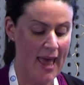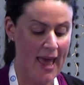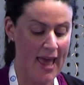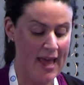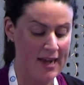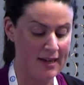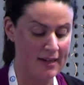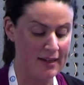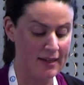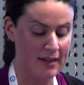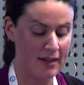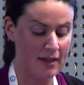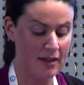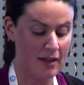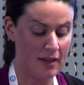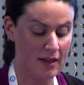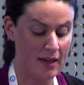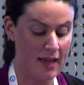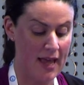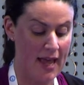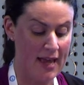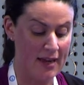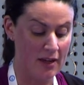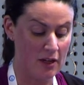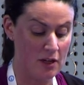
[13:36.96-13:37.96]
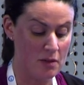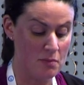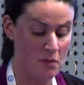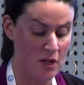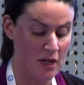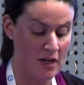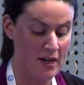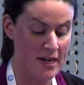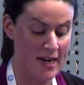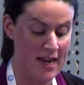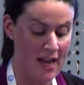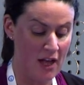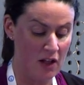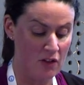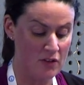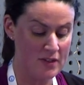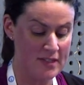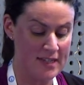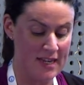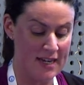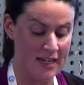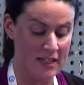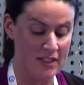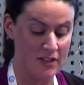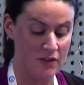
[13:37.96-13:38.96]
and community health
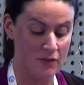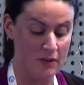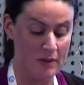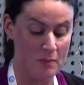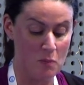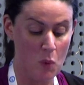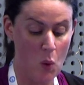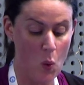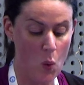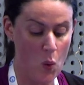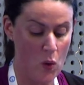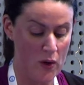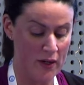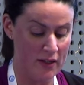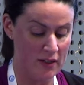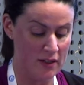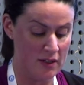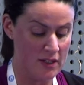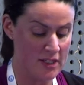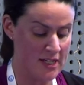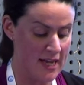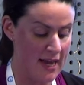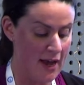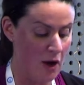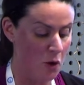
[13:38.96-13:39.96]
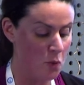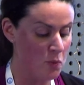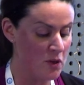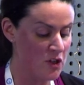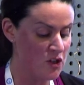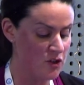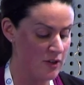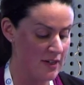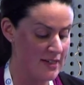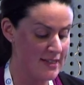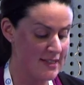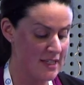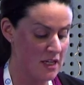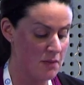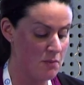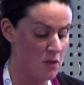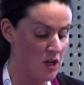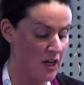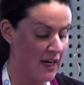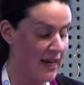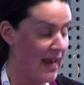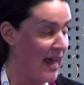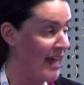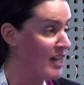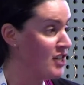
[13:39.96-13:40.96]
settings are important to help address
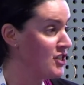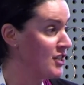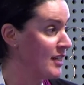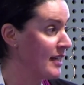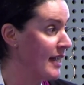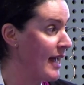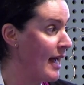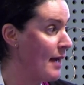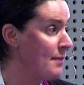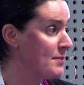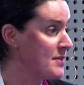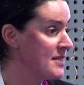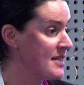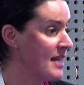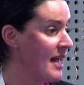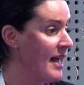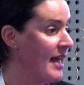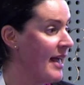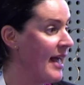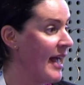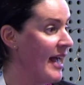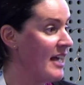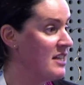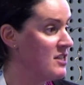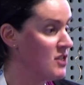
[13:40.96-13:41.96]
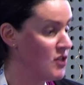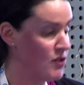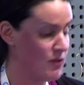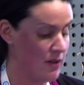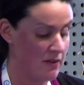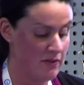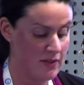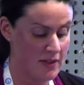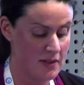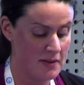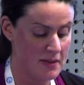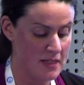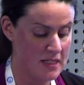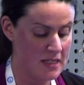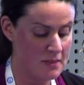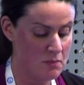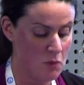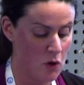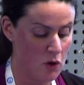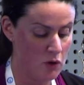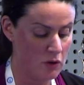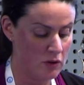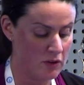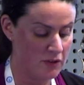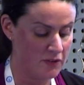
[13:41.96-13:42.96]
communication gaps and strengthen this
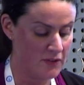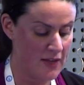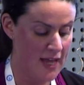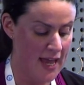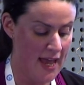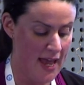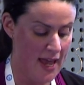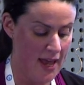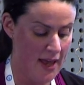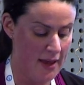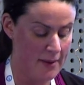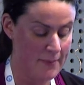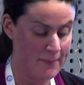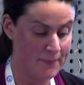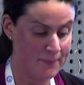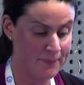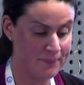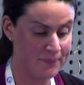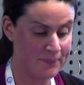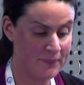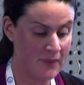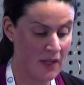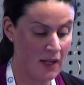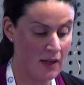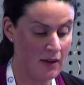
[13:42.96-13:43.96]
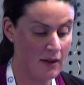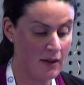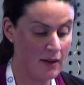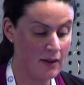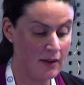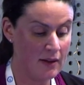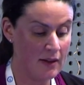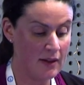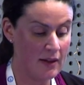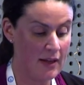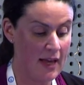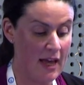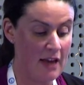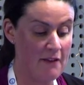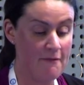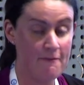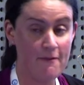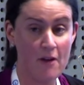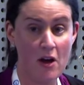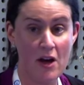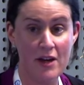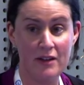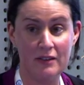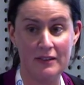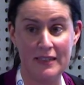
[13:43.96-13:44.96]
model of care. And
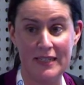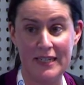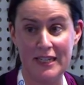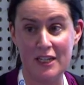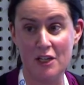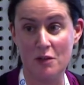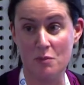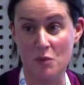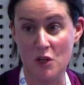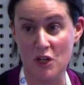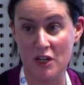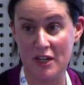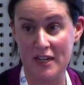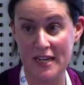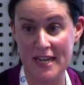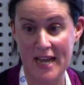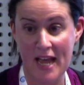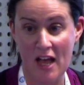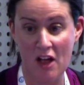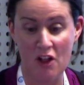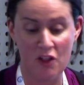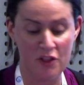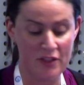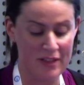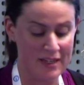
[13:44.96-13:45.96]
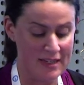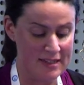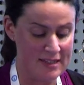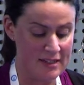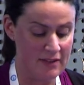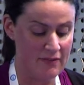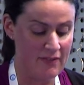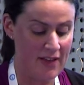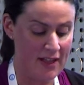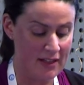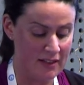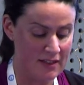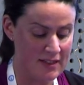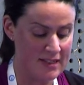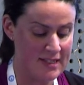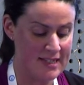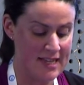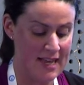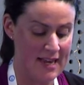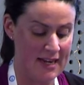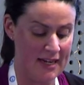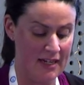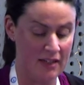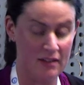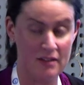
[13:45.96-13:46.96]
finally, community health is a valid
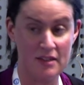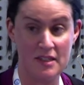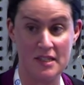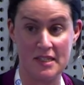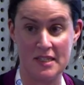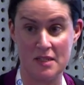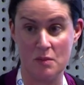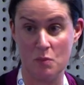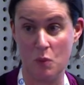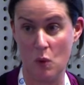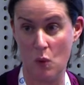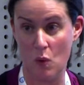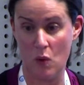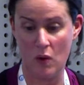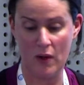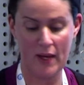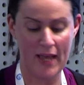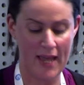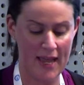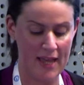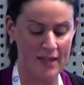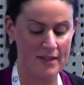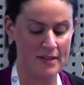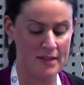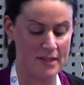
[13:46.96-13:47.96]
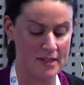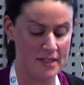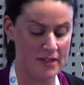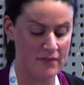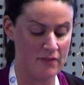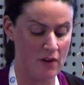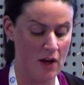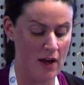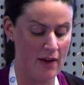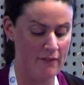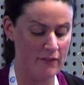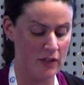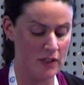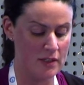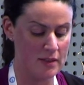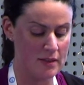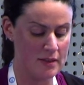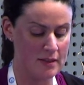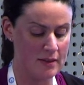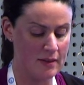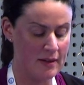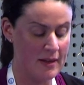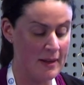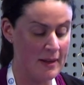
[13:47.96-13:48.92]
setting to support cancer survivors.